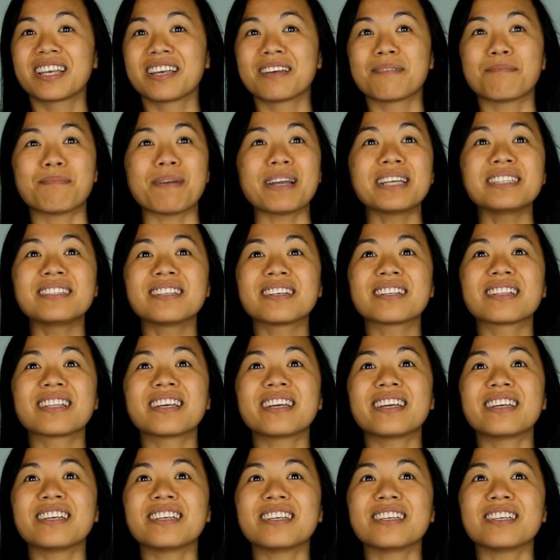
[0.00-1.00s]

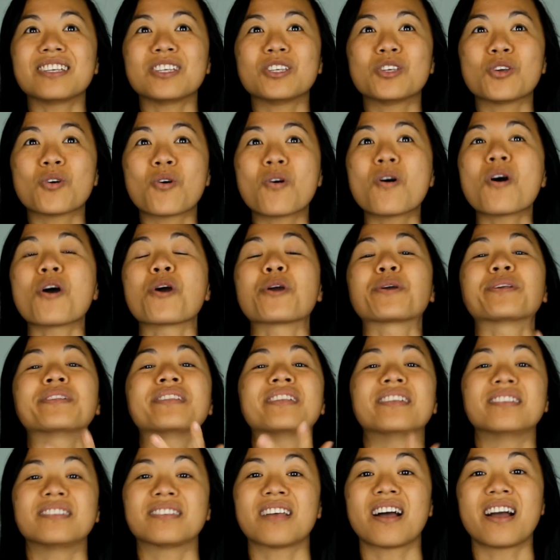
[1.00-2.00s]
basically your own
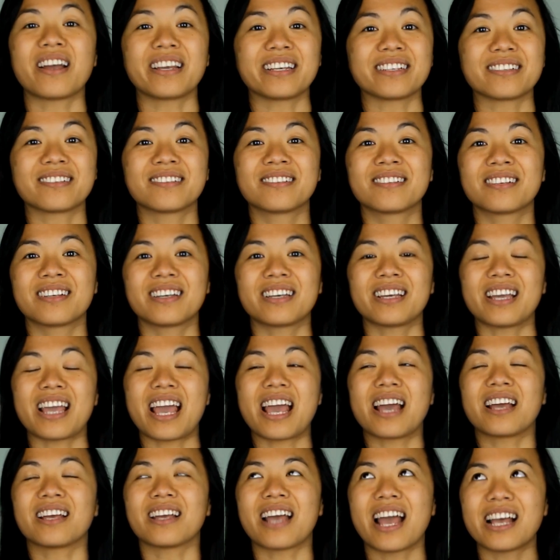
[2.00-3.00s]
design
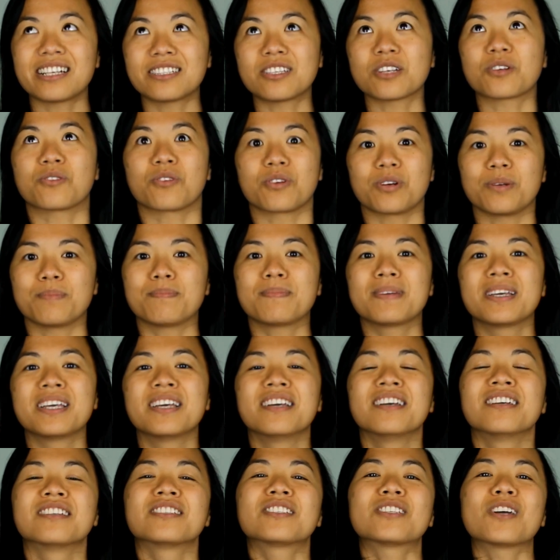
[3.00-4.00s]
as a group.
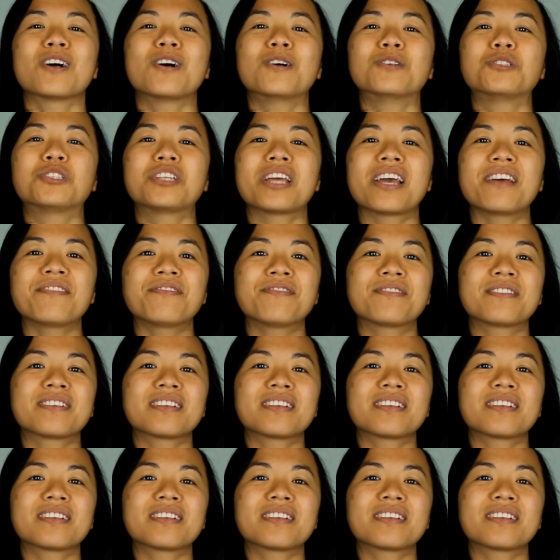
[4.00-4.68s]
So Geoff